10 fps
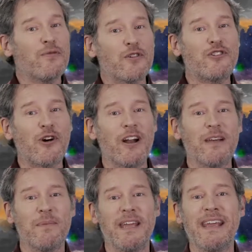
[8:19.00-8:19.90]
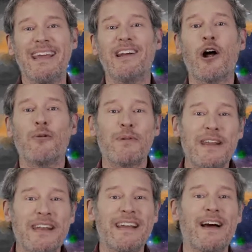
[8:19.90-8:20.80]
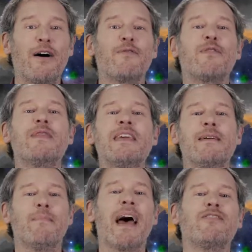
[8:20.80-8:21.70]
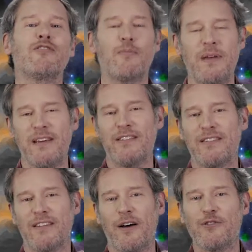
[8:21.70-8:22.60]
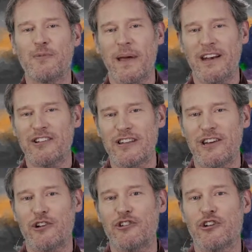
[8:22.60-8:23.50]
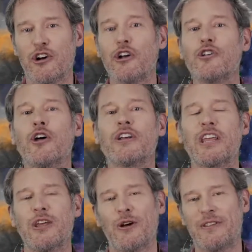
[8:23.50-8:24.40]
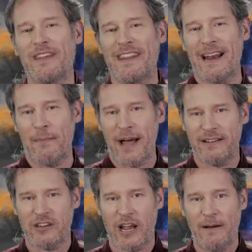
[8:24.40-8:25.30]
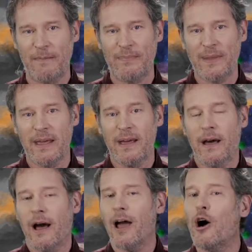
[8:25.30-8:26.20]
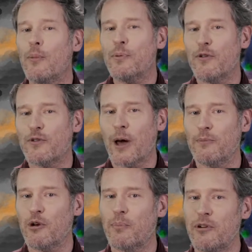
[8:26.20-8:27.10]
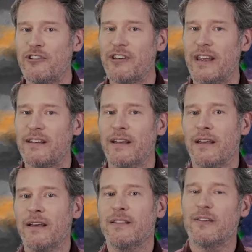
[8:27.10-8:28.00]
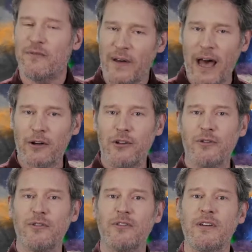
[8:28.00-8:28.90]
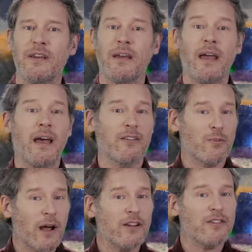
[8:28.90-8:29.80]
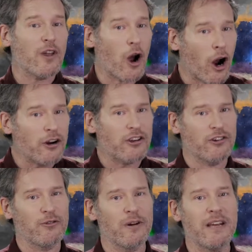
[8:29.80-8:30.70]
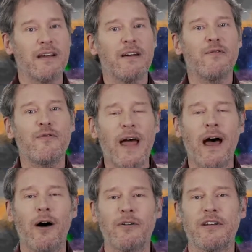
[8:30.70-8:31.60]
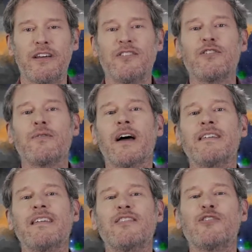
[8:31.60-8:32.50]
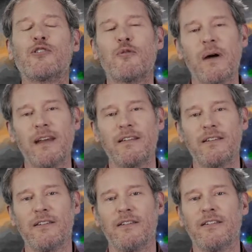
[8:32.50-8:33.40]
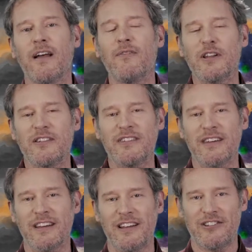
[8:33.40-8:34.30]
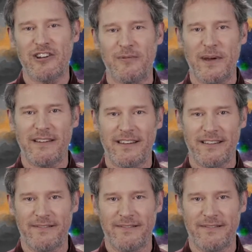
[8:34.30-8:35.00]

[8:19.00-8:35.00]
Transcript: for joining me in our reading of the masterpiece of Spanish literature, Don Quixote de la Mancha. I hope you have come to appreciate the values as well as the artistry found in Cervantes' great novelistic achievement.